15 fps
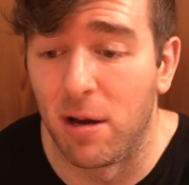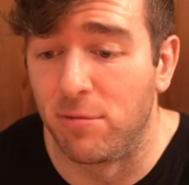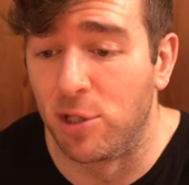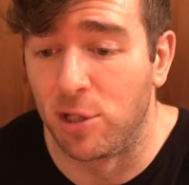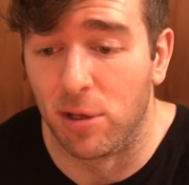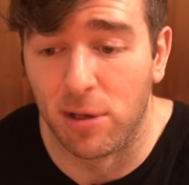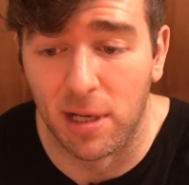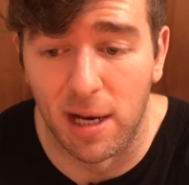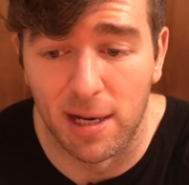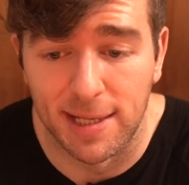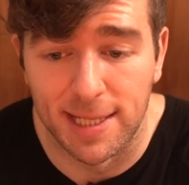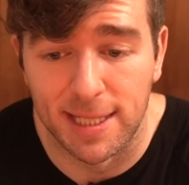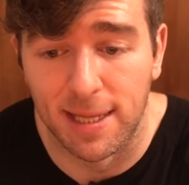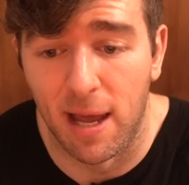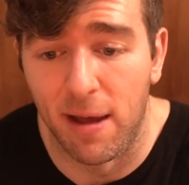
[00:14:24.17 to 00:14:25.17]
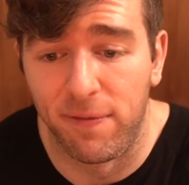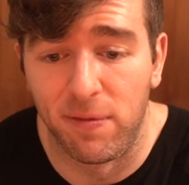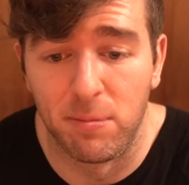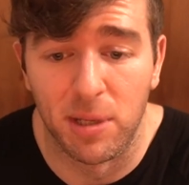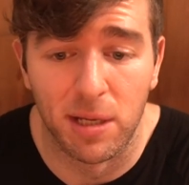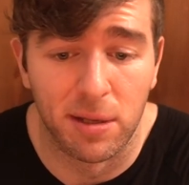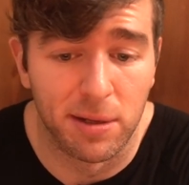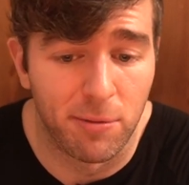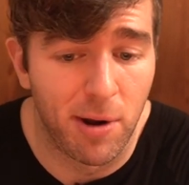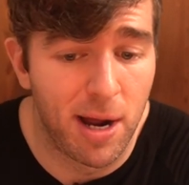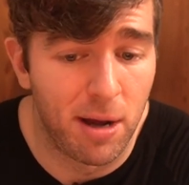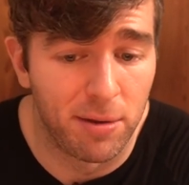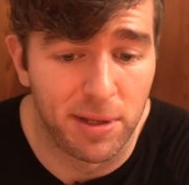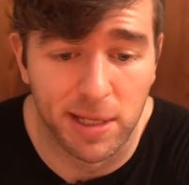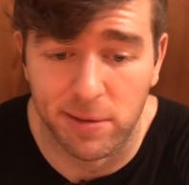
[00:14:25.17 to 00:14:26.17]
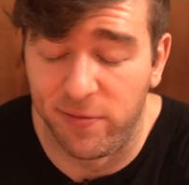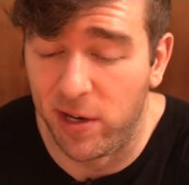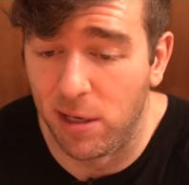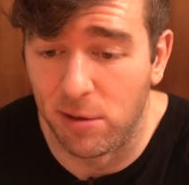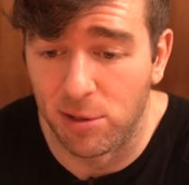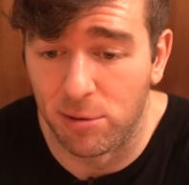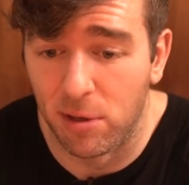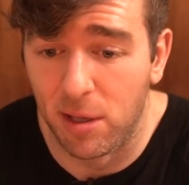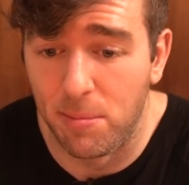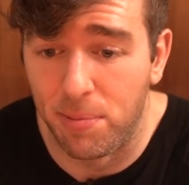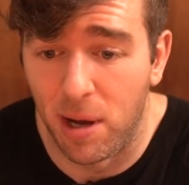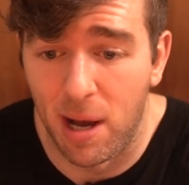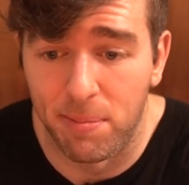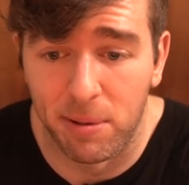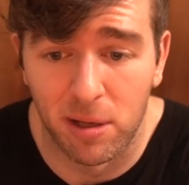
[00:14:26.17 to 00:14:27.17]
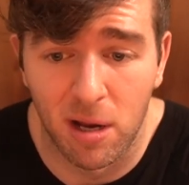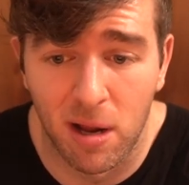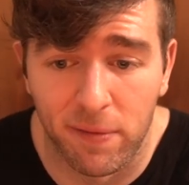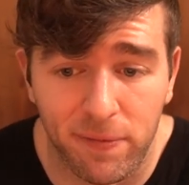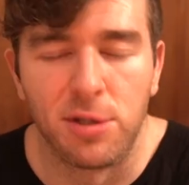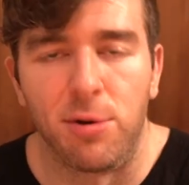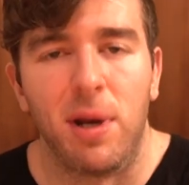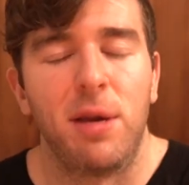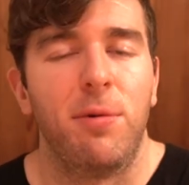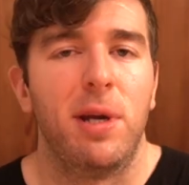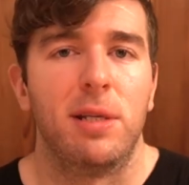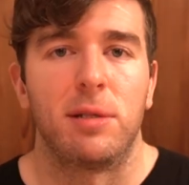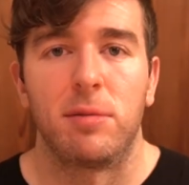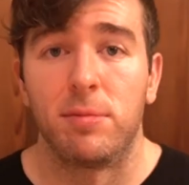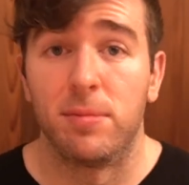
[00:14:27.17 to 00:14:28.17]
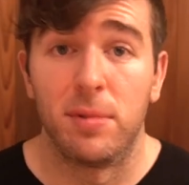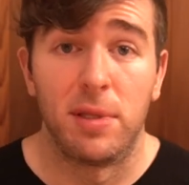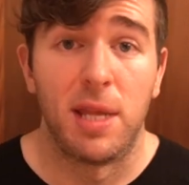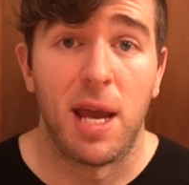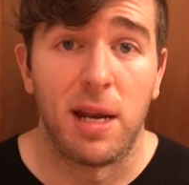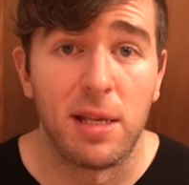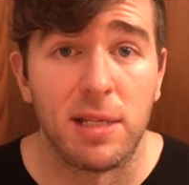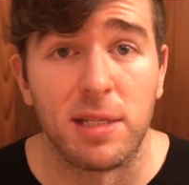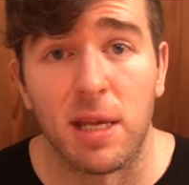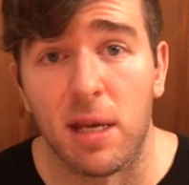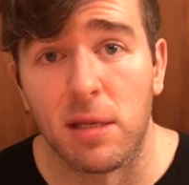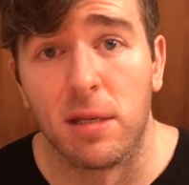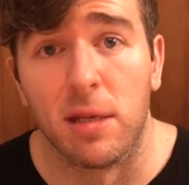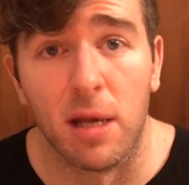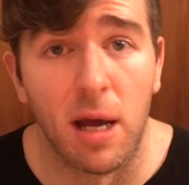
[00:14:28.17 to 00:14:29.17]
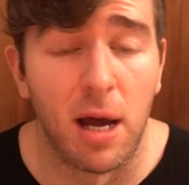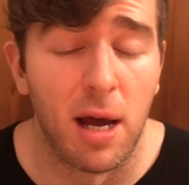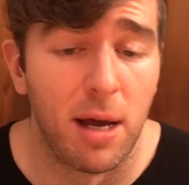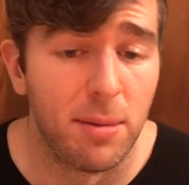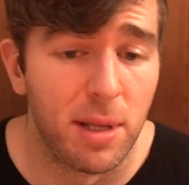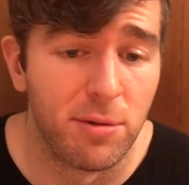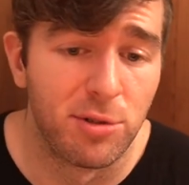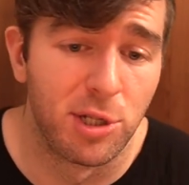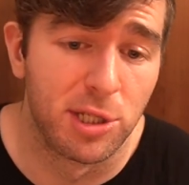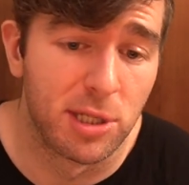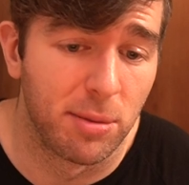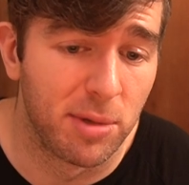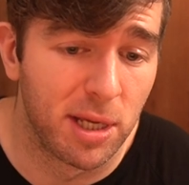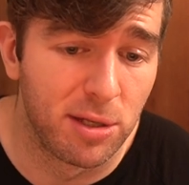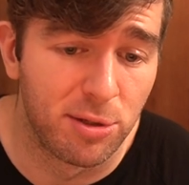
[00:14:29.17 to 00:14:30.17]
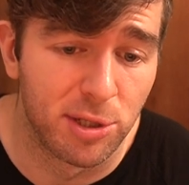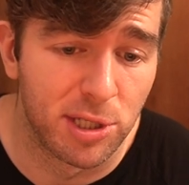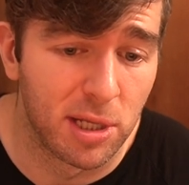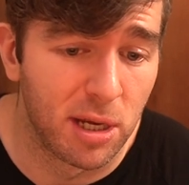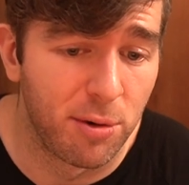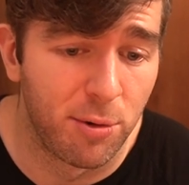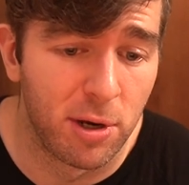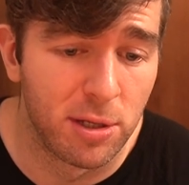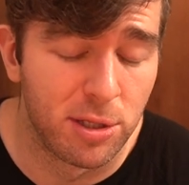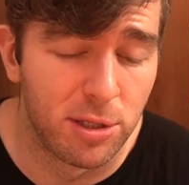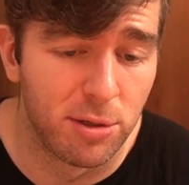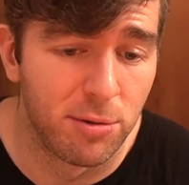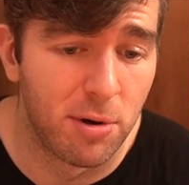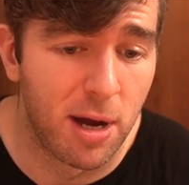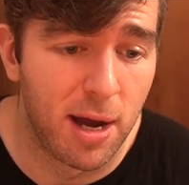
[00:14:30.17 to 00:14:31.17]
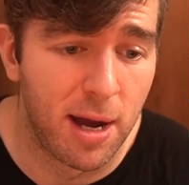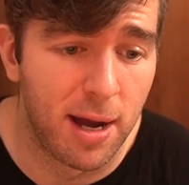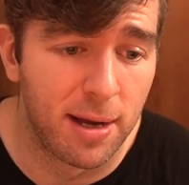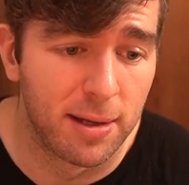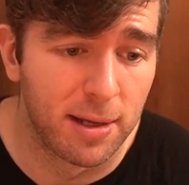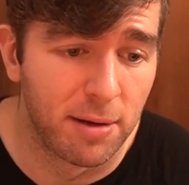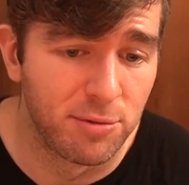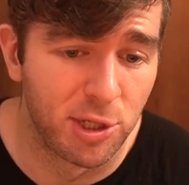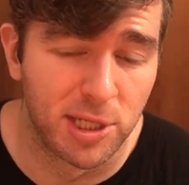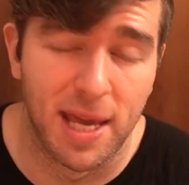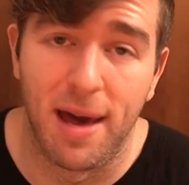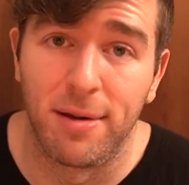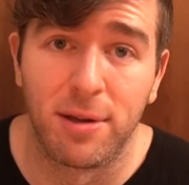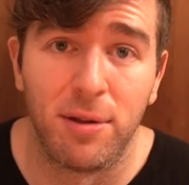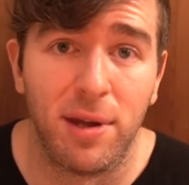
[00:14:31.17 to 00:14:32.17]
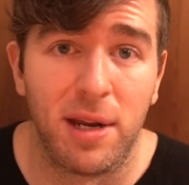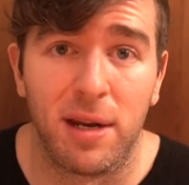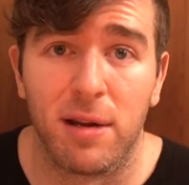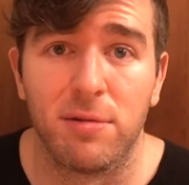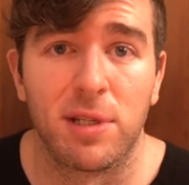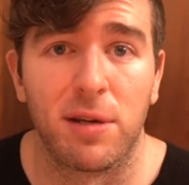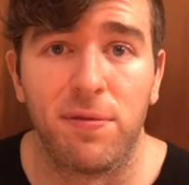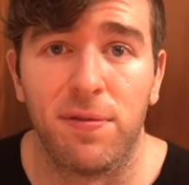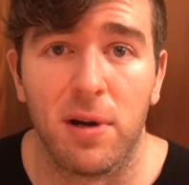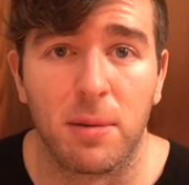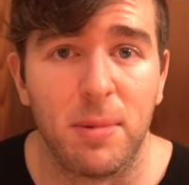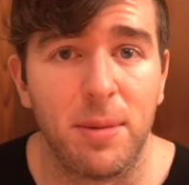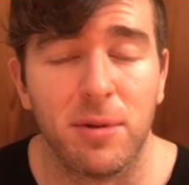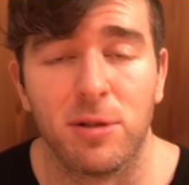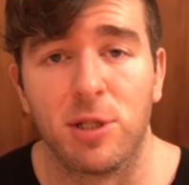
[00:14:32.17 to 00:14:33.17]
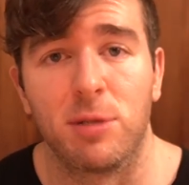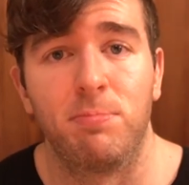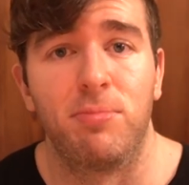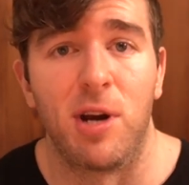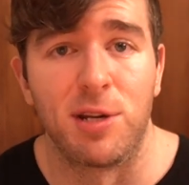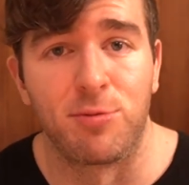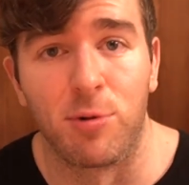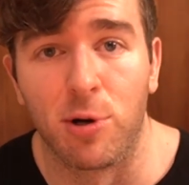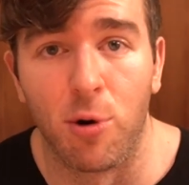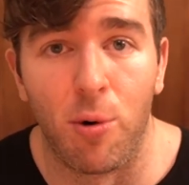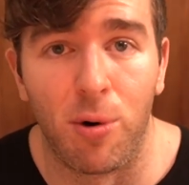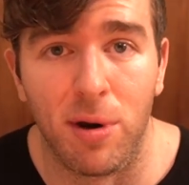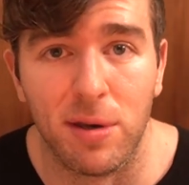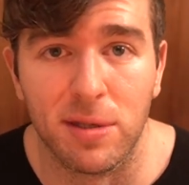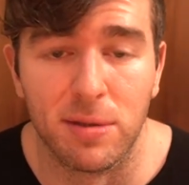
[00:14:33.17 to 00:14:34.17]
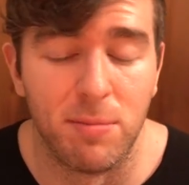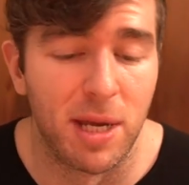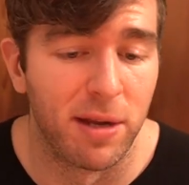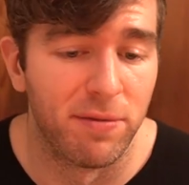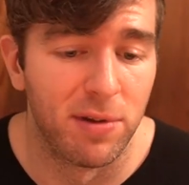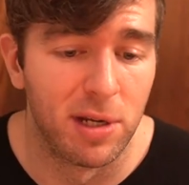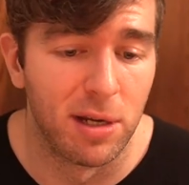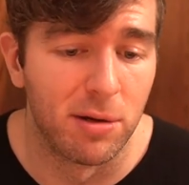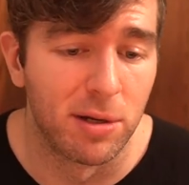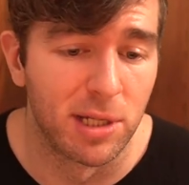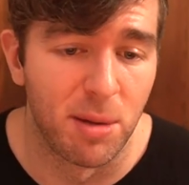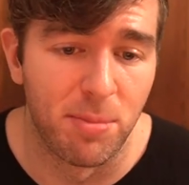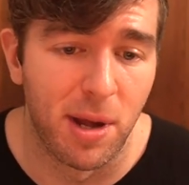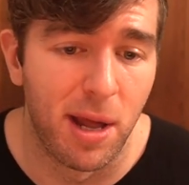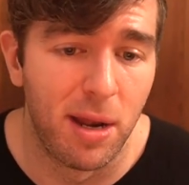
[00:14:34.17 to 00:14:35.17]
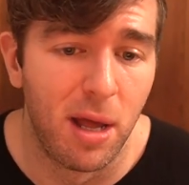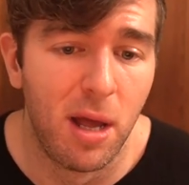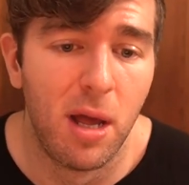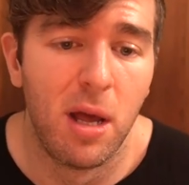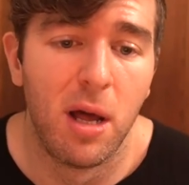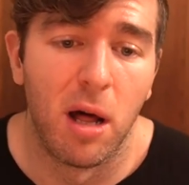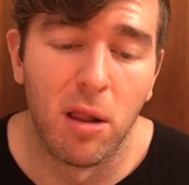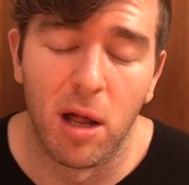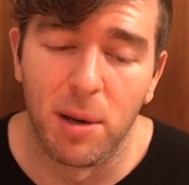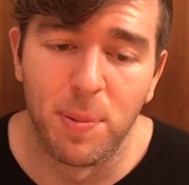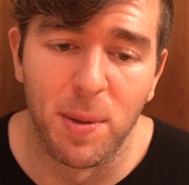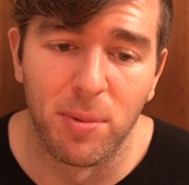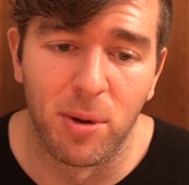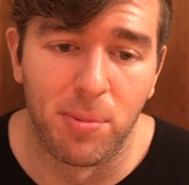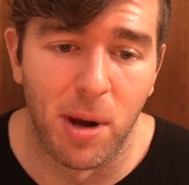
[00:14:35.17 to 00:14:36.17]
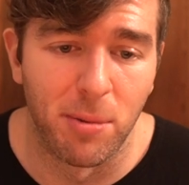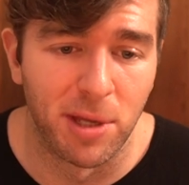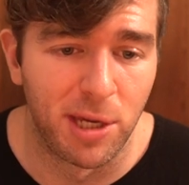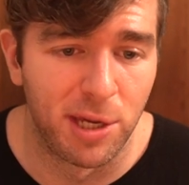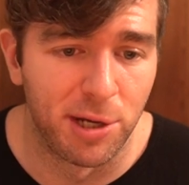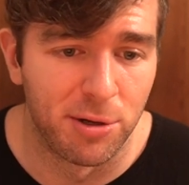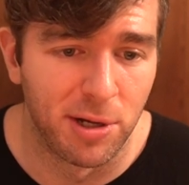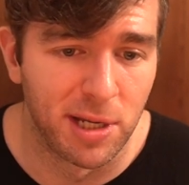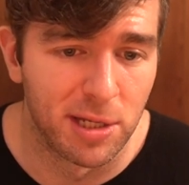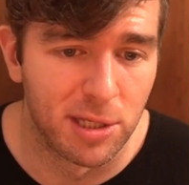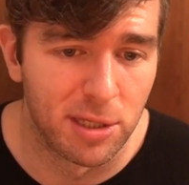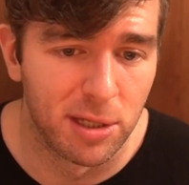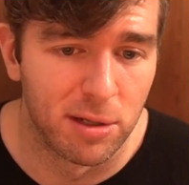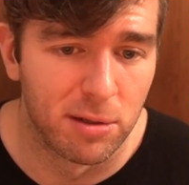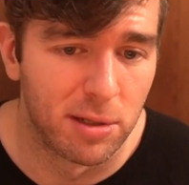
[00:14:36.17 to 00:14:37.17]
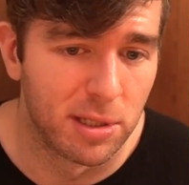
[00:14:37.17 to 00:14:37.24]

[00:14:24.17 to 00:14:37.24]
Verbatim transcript: I was just looking at his stuff and being like, wow, these videos are really popping off. So anyways, that is it. Um, that was just something interesting. I wanted to, uh, I was just calculating. I was like, fuck, maybe I'll just press record and make a video. Cause I bet a lot of people are probably curious too.